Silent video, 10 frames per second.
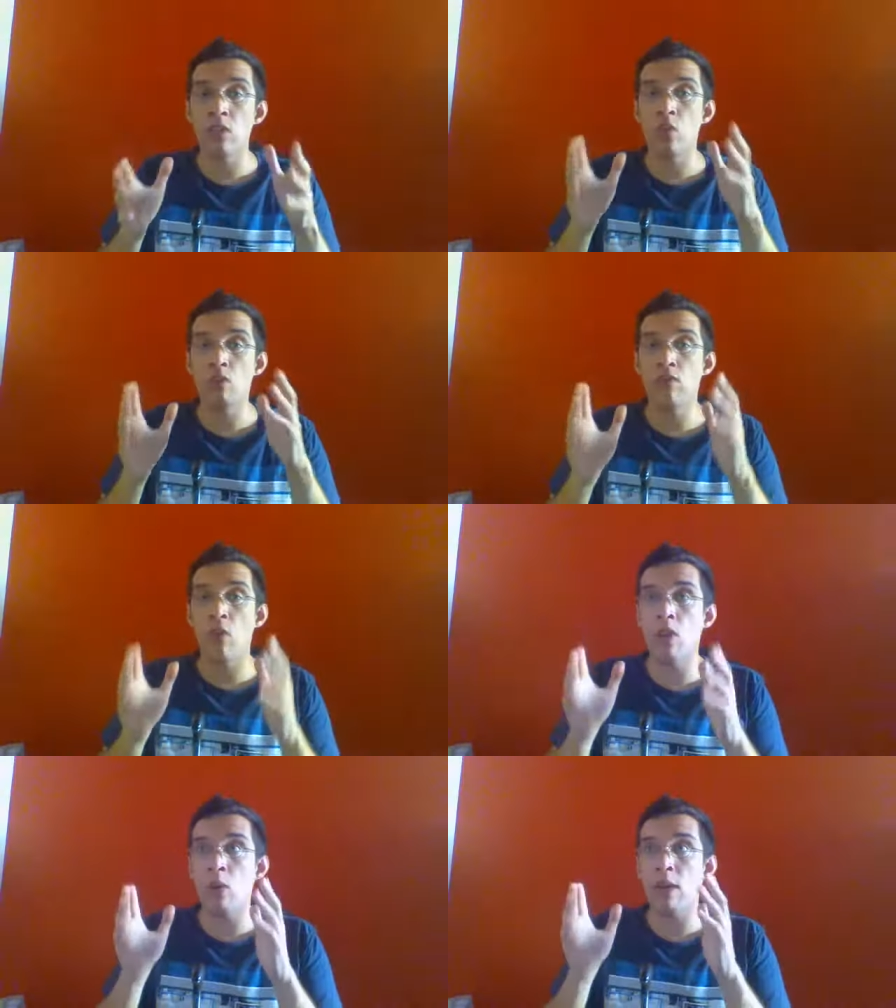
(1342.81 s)
to
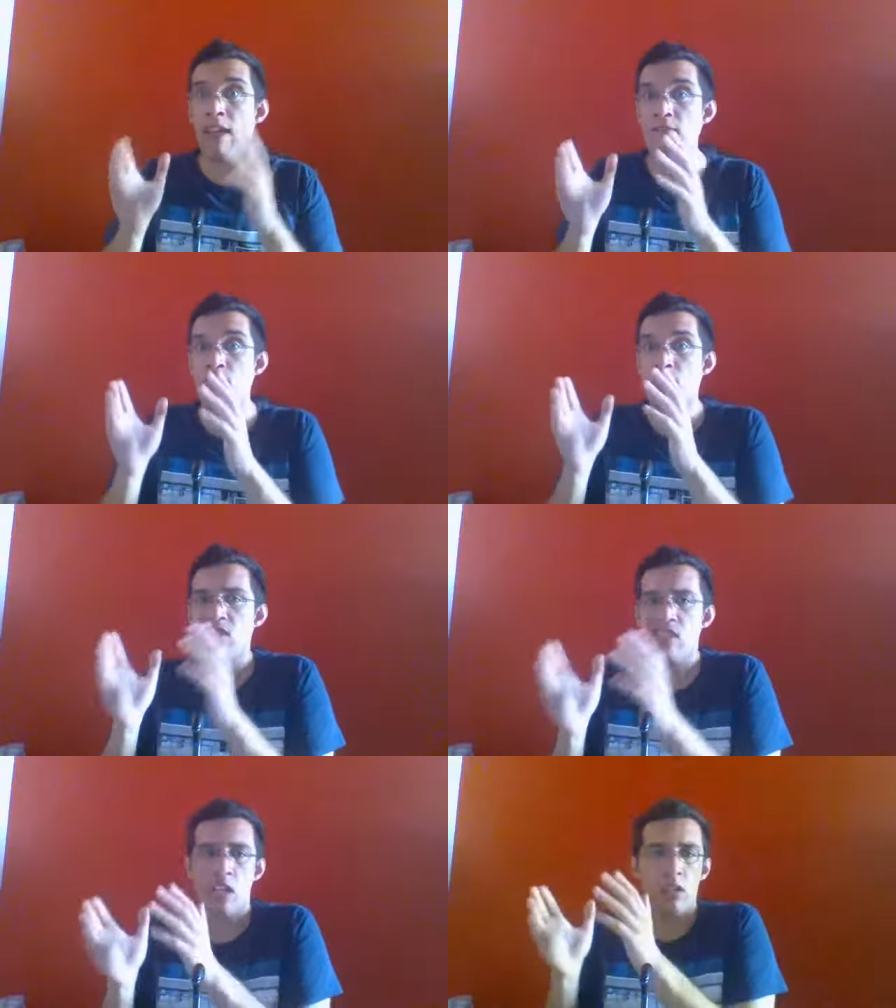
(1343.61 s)
follow every
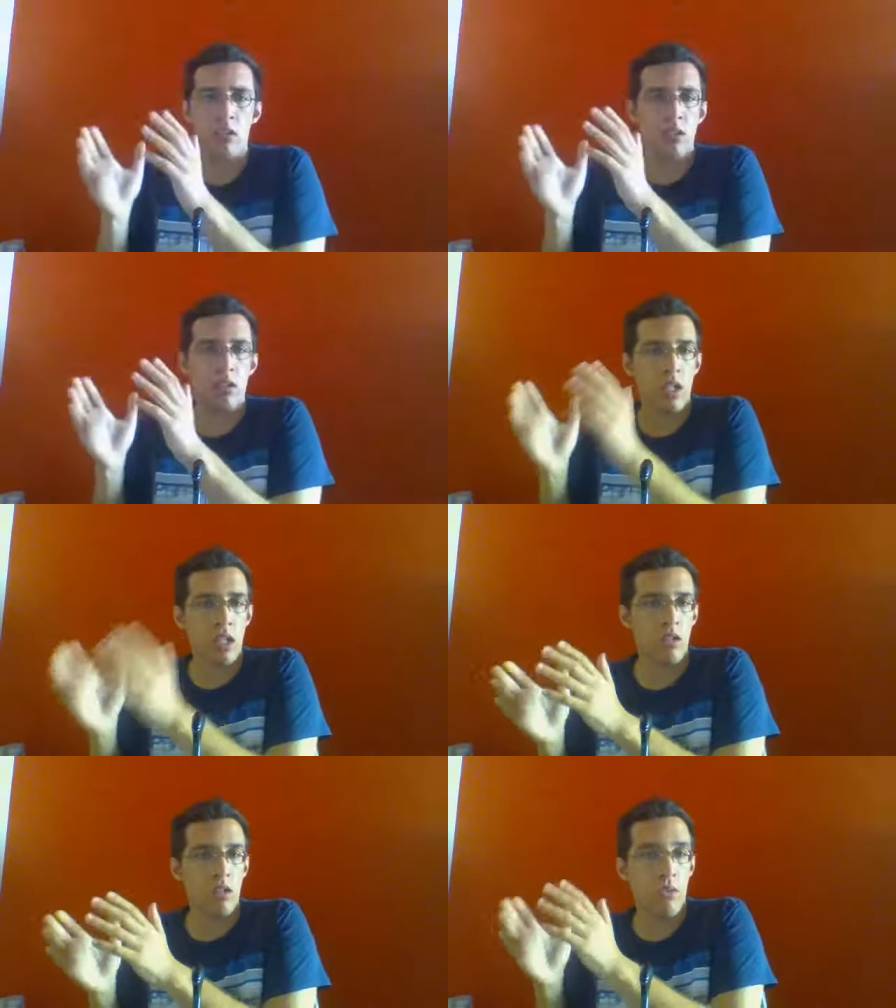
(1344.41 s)
single
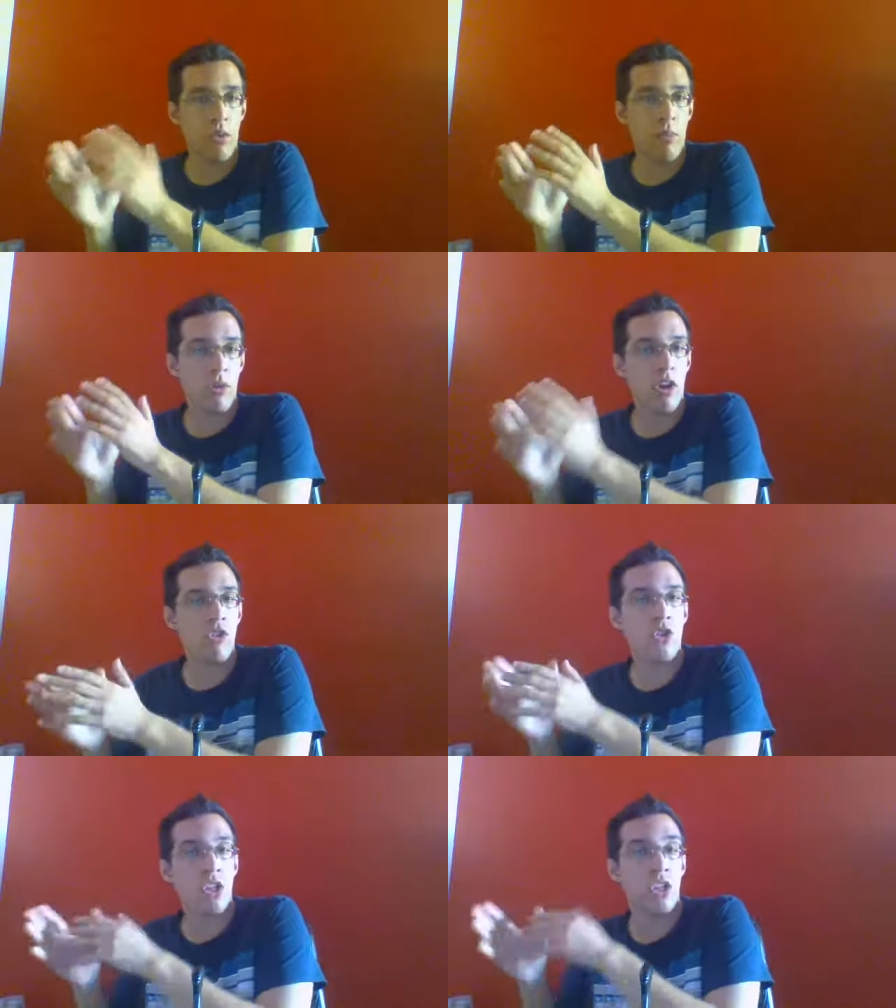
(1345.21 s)
little
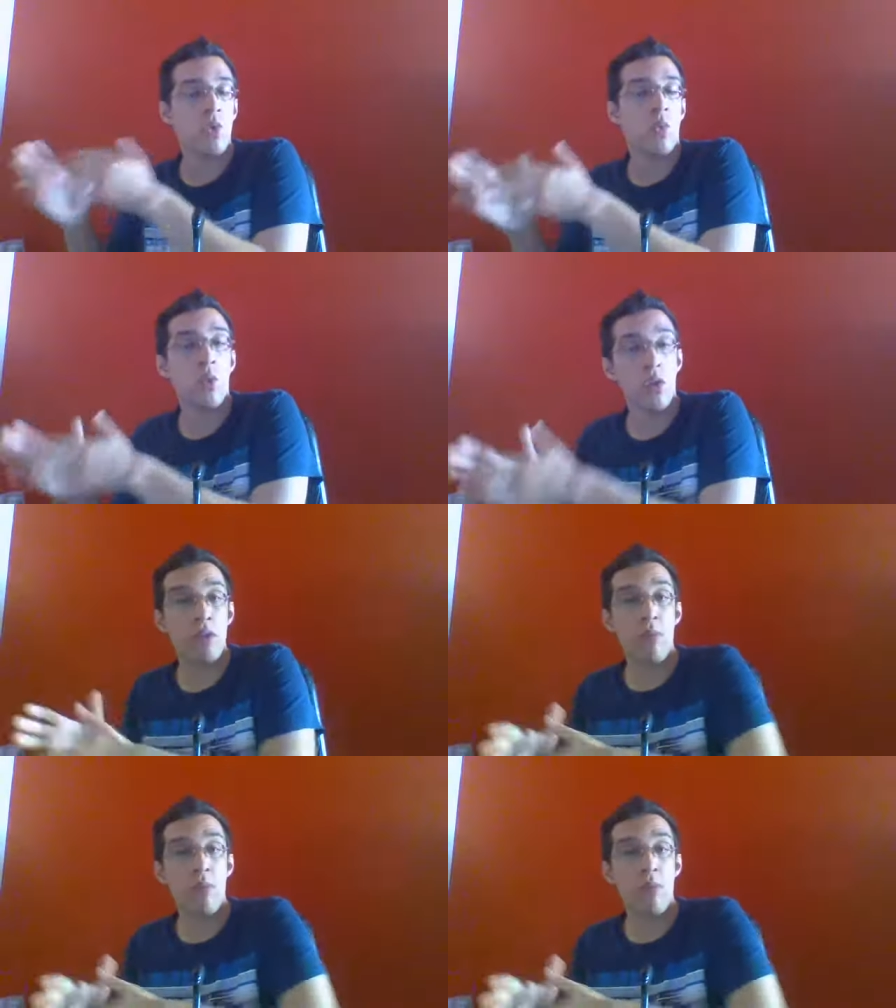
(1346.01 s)
repercussion in the world,